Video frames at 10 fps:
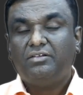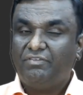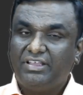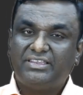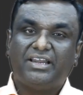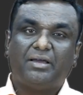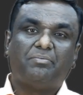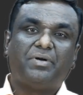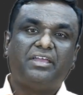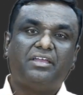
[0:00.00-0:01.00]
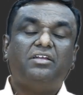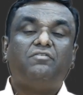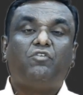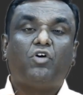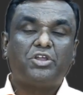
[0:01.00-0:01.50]
with NumPy
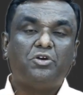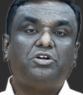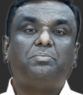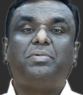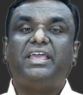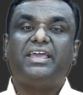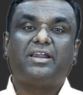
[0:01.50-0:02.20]
for you to play